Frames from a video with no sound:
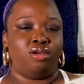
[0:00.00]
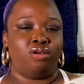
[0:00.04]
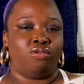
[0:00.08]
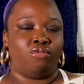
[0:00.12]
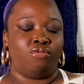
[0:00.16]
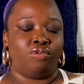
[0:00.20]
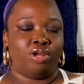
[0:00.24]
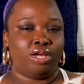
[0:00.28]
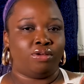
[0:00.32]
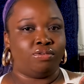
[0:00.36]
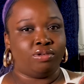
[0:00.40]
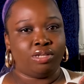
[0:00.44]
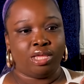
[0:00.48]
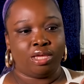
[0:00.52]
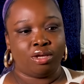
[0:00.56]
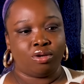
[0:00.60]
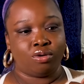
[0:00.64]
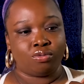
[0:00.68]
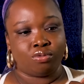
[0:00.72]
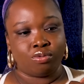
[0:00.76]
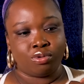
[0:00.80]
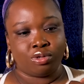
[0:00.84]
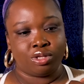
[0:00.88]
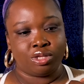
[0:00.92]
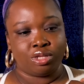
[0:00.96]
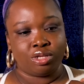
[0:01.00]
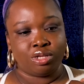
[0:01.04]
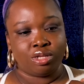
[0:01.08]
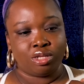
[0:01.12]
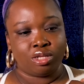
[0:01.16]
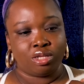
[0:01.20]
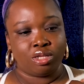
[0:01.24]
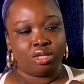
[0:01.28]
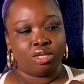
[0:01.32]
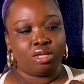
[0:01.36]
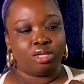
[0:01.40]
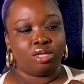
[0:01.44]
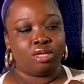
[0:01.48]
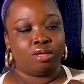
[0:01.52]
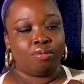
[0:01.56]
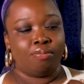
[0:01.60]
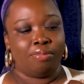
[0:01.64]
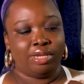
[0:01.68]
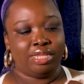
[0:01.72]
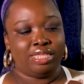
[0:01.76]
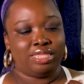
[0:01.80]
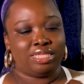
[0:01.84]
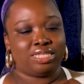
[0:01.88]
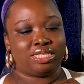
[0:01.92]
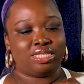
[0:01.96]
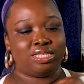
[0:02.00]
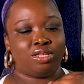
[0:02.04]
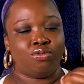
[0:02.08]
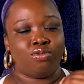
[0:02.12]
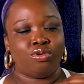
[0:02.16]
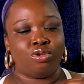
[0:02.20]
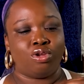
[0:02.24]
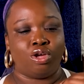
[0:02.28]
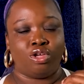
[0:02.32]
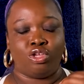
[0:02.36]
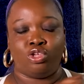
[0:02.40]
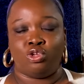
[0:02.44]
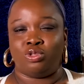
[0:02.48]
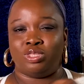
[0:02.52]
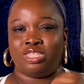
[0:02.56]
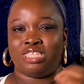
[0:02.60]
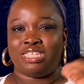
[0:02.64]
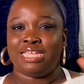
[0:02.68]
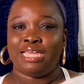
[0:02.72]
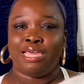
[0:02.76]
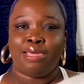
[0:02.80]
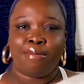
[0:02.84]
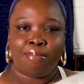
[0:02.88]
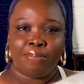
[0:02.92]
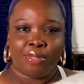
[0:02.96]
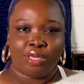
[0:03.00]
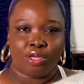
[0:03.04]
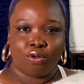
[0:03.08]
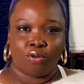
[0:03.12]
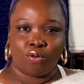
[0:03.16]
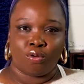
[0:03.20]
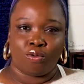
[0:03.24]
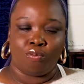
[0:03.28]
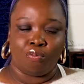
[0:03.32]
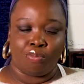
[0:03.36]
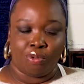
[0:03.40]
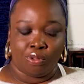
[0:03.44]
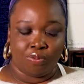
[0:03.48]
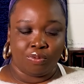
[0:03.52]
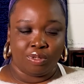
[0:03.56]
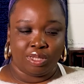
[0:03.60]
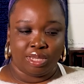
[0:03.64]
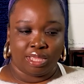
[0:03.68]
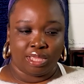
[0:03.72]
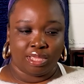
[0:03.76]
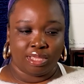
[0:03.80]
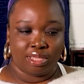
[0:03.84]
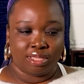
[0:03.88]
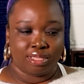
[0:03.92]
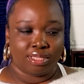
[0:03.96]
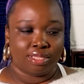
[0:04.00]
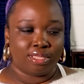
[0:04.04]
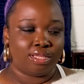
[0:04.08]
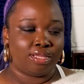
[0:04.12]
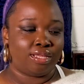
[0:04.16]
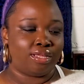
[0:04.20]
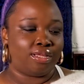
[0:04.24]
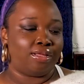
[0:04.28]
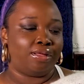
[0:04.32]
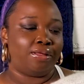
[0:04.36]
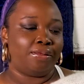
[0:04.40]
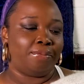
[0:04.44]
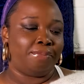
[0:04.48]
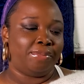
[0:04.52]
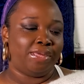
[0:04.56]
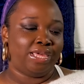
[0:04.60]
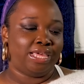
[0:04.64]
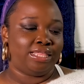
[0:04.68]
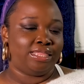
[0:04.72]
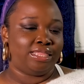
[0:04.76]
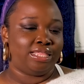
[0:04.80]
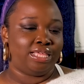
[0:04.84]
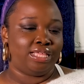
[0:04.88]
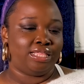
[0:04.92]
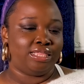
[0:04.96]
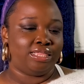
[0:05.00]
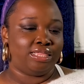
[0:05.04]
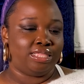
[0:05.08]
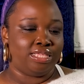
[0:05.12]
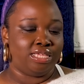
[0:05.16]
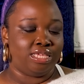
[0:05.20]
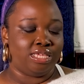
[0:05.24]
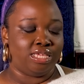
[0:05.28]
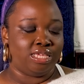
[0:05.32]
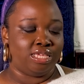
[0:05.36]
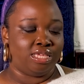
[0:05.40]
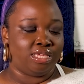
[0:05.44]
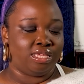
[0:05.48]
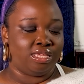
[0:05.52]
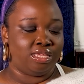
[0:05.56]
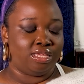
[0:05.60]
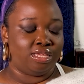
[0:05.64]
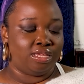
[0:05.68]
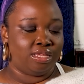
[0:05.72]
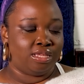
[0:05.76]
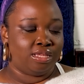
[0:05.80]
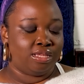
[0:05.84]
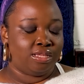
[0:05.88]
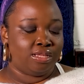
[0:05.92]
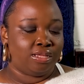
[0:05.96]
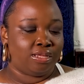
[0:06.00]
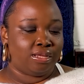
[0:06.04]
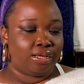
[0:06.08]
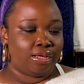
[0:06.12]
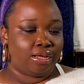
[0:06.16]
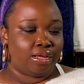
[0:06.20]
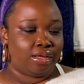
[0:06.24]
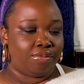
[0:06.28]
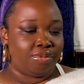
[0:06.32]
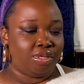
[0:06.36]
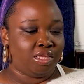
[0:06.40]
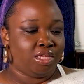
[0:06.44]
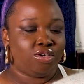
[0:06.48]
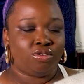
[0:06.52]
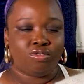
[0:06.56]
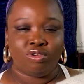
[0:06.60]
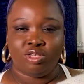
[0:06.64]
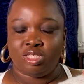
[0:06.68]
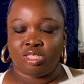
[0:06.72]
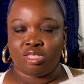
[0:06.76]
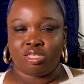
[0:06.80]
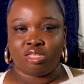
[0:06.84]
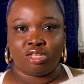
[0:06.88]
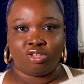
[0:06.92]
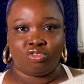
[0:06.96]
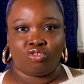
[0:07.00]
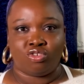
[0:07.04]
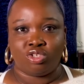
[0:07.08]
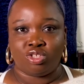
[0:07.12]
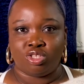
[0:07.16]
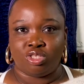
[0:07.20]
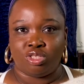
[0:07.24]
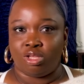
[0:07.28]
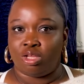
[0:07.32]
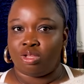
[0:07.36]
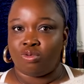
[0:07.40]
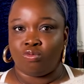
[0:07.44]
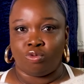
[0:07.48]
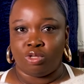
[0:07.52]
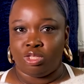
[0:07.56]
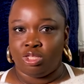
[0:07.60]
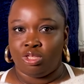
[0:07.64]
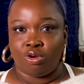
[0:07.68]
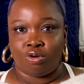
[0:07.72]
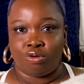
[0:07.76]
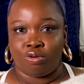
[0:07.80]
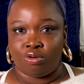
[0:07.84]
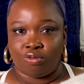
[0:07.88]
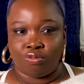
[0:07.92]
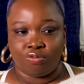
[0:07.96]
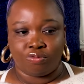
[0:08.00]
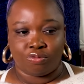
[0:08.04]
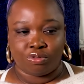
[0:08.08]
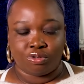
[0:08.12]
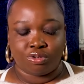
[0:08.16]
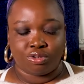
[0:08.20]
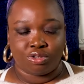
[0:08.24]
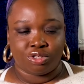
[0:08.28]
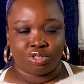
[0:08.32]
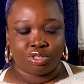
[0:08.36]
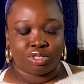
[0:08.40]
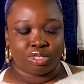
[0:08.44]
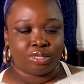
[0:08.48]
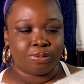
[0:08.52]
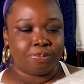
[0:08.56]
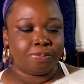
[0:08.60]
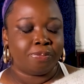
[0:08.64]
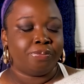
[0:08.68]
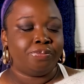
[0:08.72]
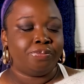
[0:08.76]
a round neck would, but it's still not your typical boat neck. And then the increases are just done with yarn overs,